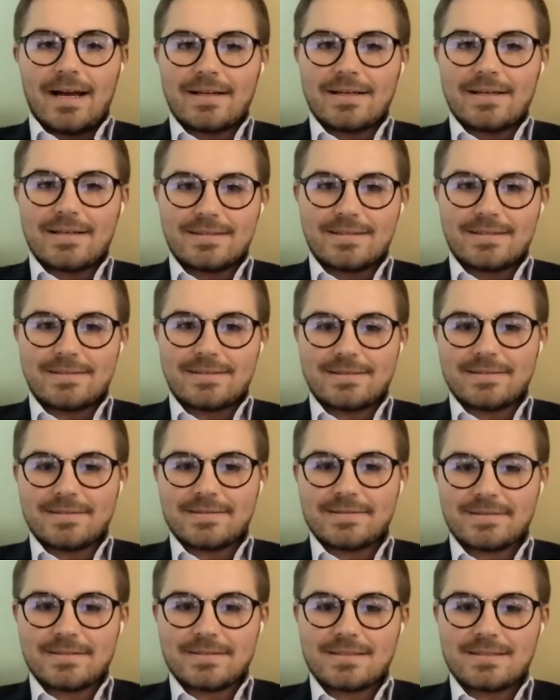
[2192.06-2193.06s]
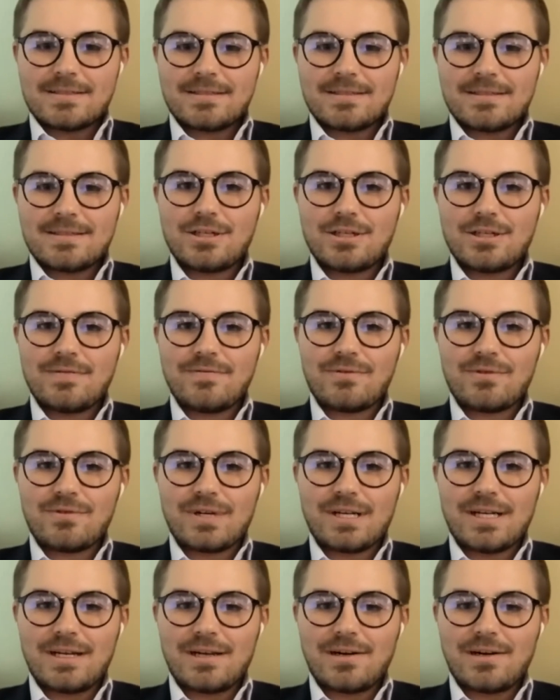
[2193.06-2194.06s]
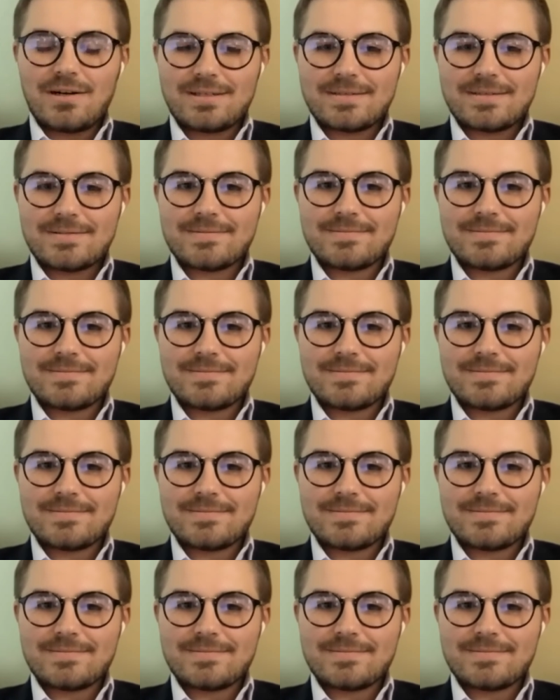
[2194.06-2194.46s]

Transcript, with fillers: Uh, shift, shift three. three here.